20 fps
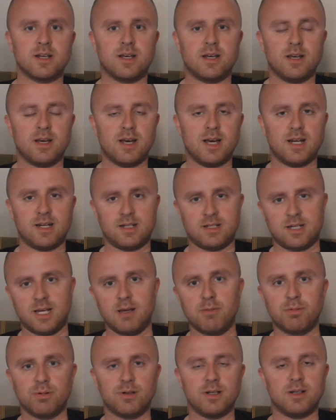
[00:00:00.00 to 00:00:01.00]
at a
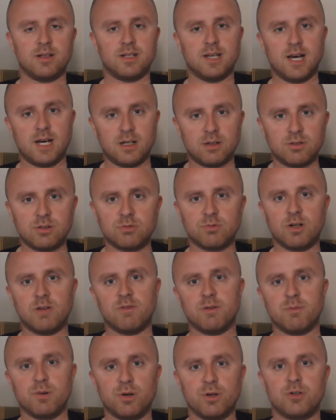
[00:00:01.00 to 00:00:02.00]
table in the house where
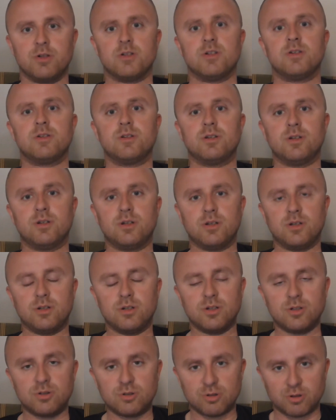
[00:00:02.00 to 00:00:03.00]
the murders
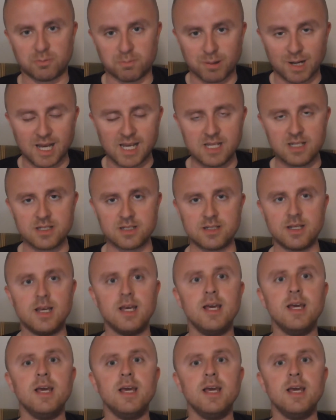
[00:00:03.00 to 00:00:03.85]
took place,